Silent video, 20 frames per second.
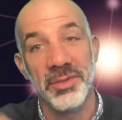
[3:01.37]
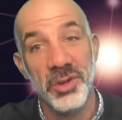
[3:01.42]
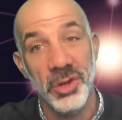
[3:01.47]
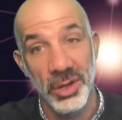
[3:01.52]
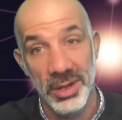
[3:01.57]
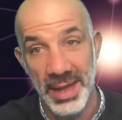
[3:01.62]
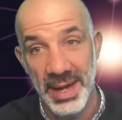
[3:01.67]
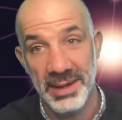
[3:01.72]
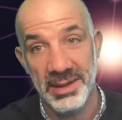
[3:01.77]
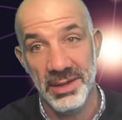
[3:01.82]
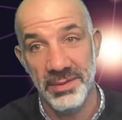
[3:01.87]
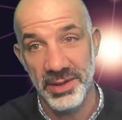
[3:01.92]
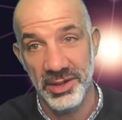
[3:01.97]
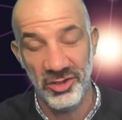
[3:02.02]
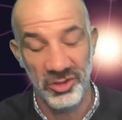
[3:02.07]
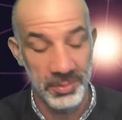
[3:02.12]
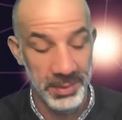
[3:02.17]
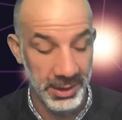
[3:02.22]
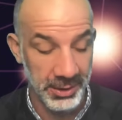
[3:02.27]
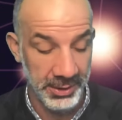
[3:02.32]
of collective
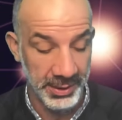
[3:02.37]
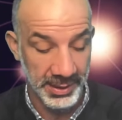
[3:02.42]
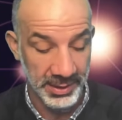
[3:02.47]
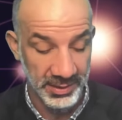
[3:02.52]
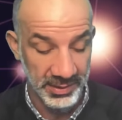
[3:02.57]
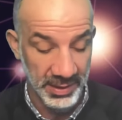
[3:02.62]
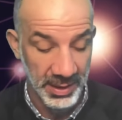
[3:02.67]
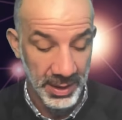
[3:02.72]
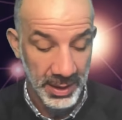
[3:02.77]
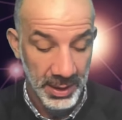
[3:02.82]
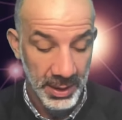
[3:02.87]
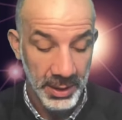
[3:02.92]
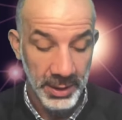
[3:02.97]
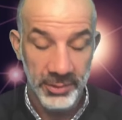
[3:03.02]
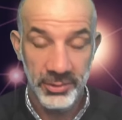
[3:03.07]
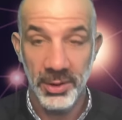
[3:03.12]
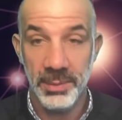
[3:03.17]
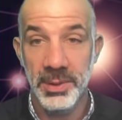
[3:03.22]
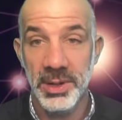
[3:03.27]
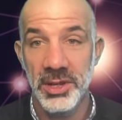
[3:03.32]
experience.
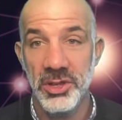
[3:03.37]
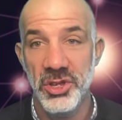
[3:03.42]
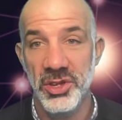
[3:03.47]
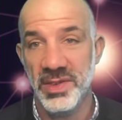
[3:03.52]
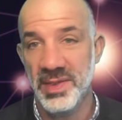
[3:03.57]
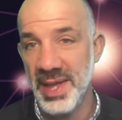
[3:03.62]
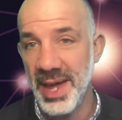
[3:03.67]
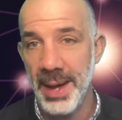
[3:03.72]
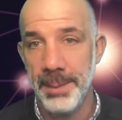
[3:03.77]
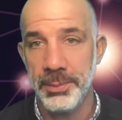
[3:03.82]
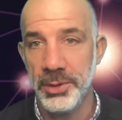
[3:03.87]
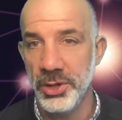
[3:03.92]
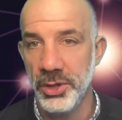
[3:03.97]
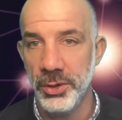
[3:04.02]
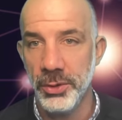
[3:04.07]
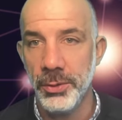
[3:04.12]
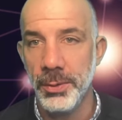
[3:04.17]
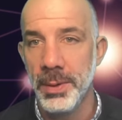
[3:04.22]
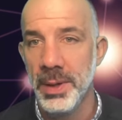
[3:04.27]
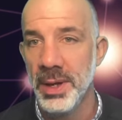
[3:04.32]
So I'm going to just tap
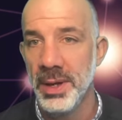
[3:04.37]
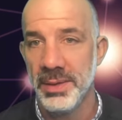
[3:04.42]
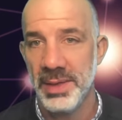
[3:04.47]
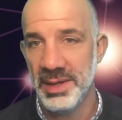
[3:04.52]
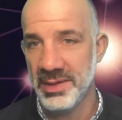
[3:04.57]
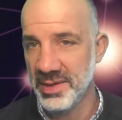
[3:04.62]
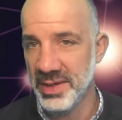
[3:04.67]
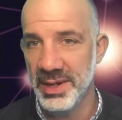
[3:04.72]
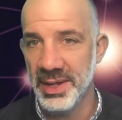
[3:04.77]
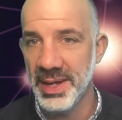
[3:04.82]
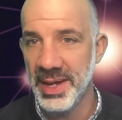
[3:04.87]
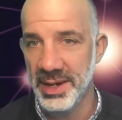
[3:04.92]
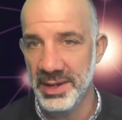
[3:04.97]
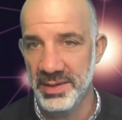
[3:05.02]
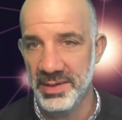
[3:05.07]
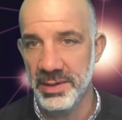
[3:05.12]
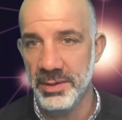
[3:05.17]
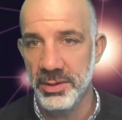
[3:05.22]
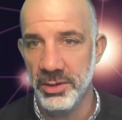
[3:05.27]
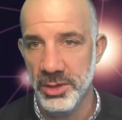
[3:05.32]
new. That's going to get
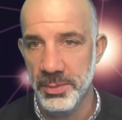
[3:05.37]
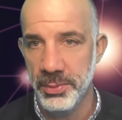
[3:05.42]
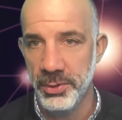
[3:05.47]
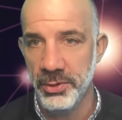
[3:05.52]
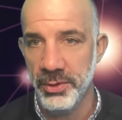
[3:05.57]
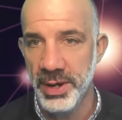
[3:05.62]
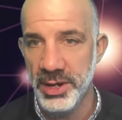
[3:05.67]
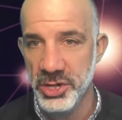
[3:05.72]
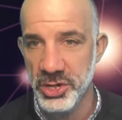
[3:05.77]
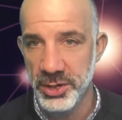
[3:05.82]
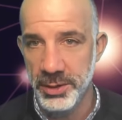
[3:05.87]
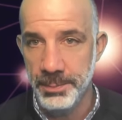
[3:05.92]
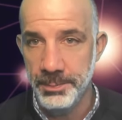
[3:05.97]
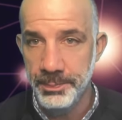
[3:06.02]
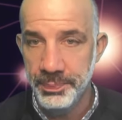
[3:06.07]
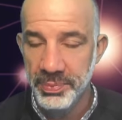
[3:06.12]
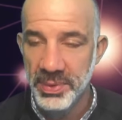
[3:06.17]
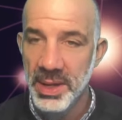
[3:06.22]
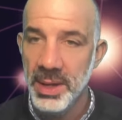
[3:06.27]
us into the progression.